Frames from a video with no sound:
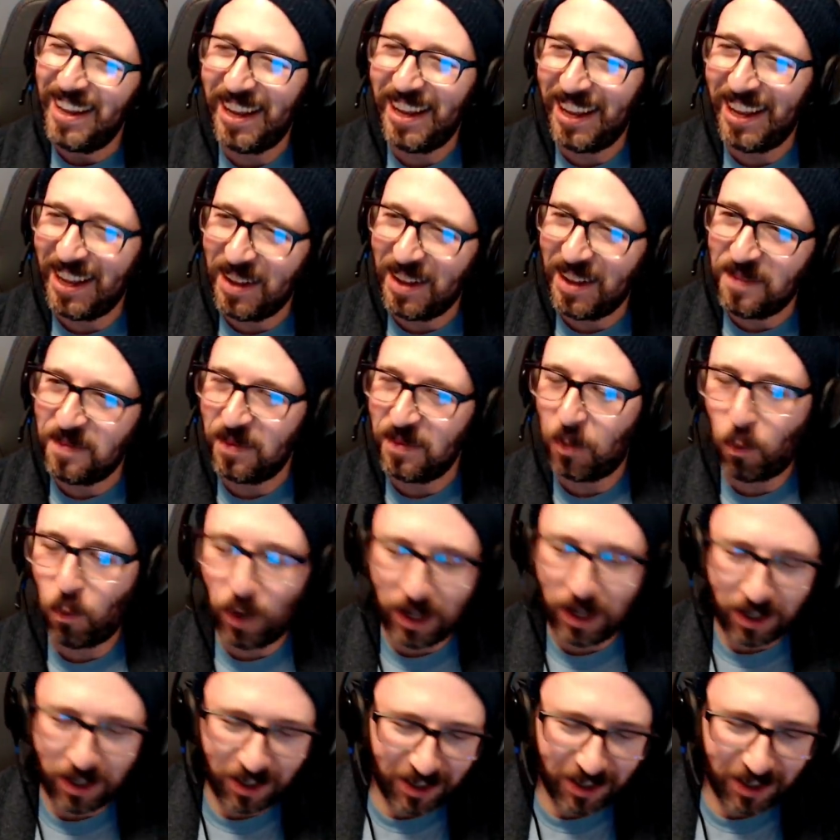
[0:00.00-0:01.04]
um,
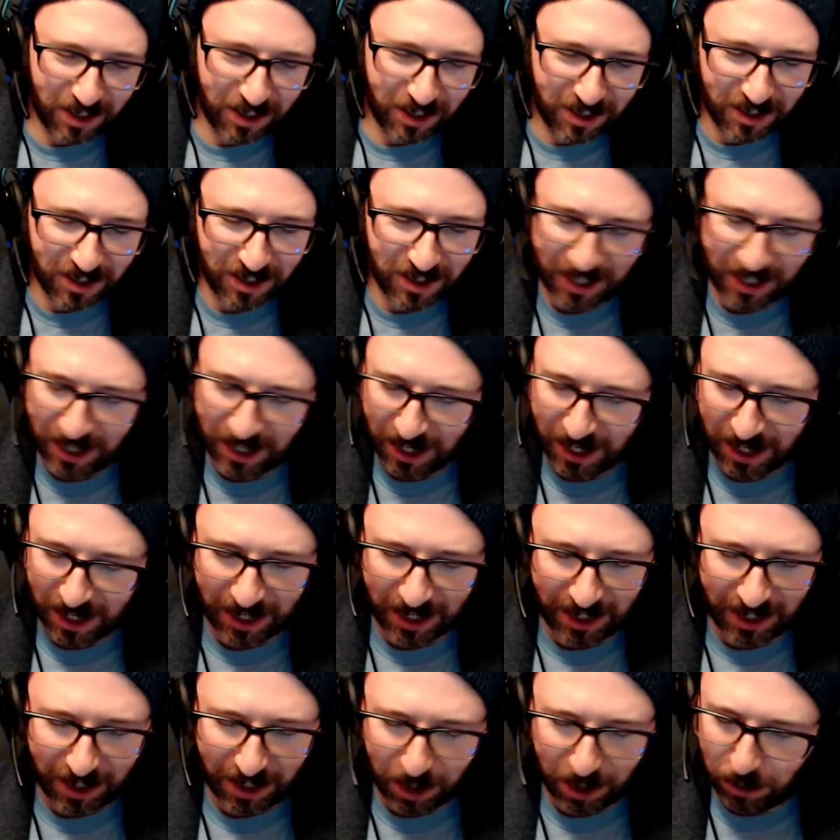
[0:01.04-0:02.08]
well, there's, uh,
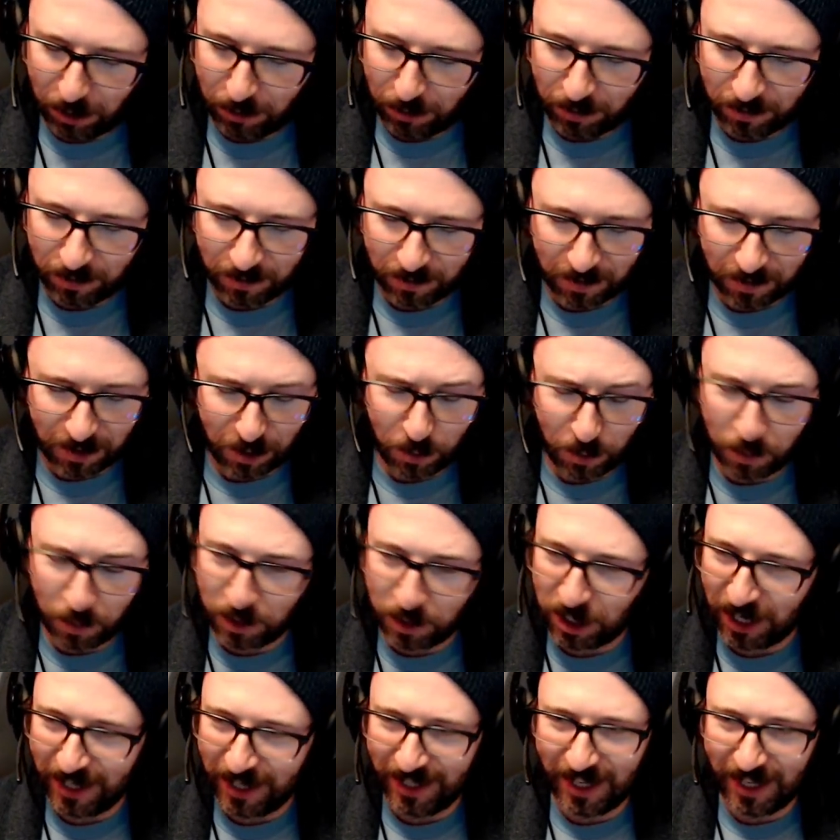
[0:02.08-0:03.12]
you know,
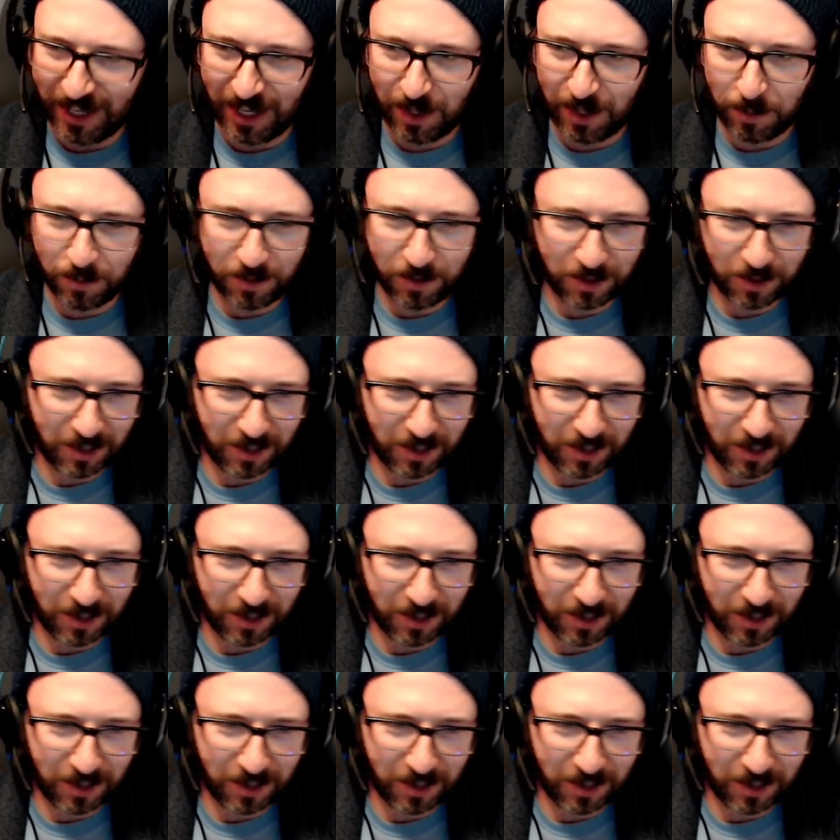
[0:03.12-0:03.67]
Supergiant Games